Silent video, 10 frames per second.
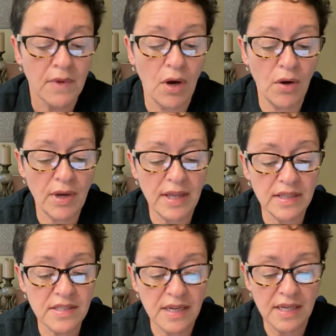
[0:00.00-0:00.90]
Oh yeah,
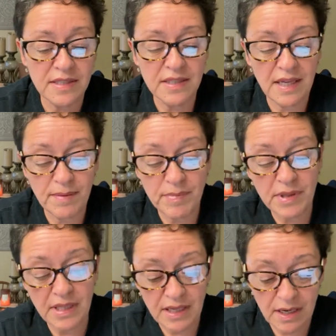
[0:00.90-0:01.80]
that's nice. And
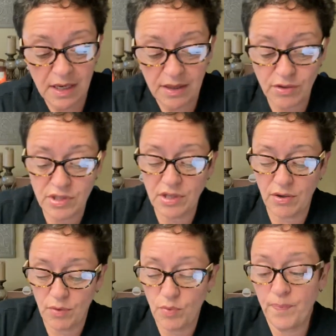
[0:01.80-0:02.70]
the uh, there's a
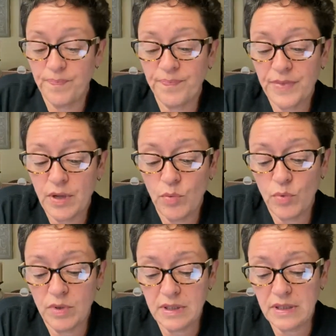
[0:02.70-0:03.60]
little,
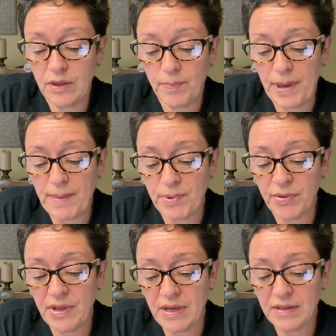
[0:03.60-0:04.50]
you know, paper
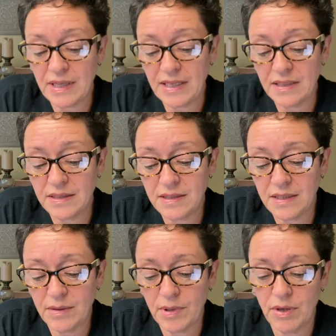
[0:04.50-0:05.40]
thing that is,
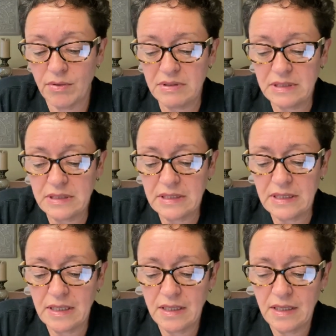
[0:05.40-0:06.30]
here we go.
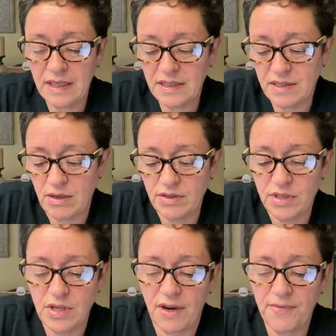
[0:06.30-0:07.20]
It's
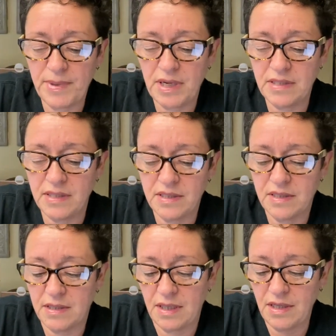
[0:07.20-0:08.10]
soft because
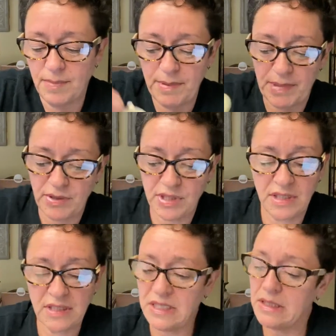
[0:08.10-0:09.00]
it's a little bit
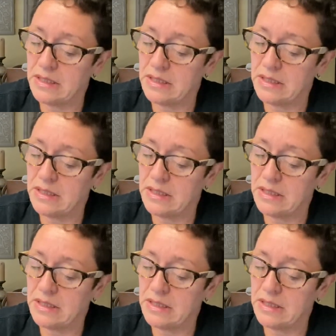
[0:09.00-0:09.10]
melted.